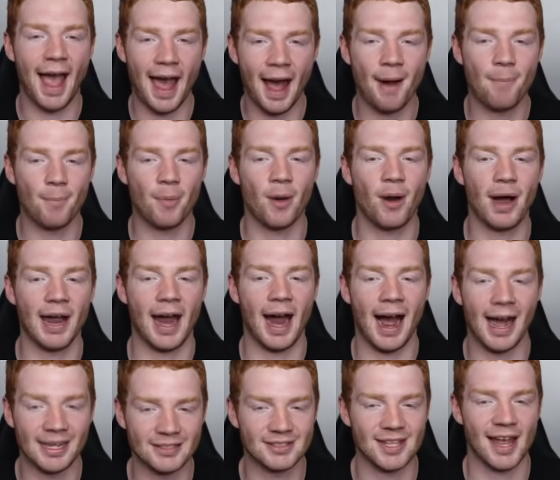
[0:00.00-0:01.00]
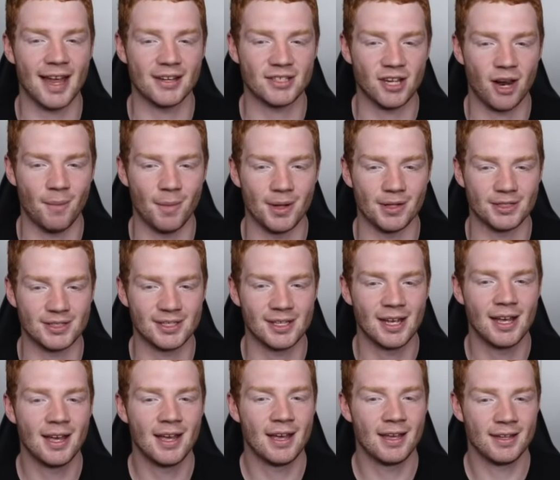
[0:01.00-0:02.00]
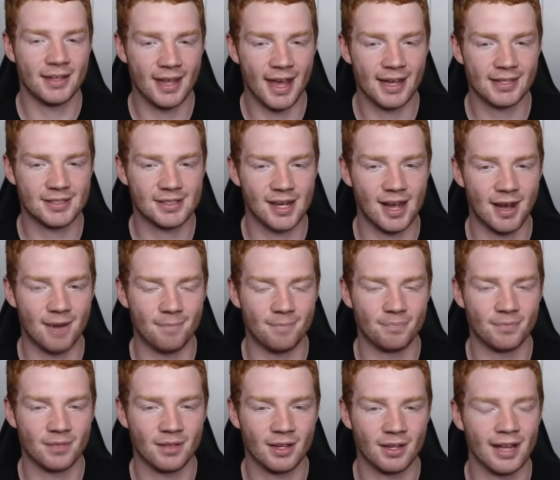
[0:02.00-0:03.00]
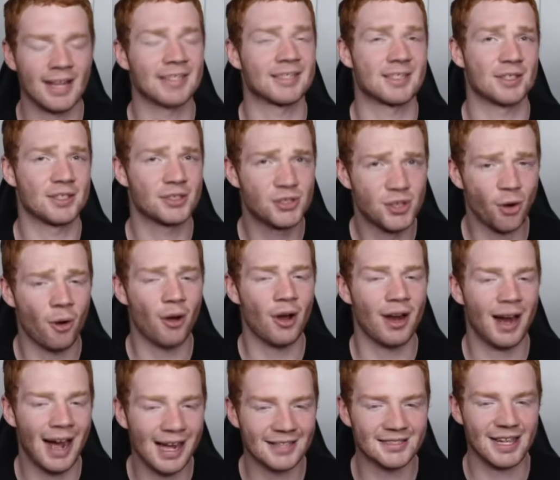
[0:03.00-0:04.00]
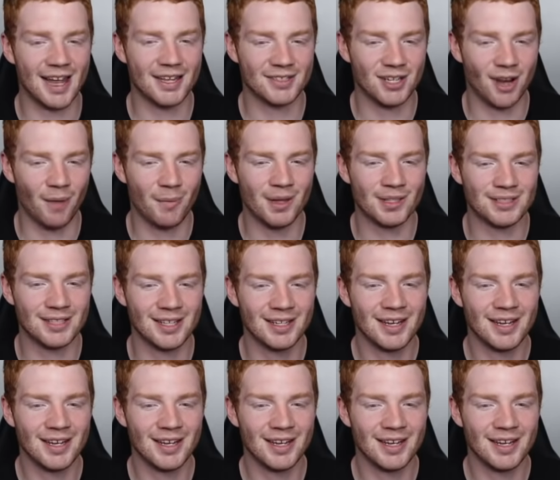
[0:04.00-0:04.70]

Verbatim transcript: our boy Isaiah Thomas. Yes, um, it's the short Isaiah Thomas.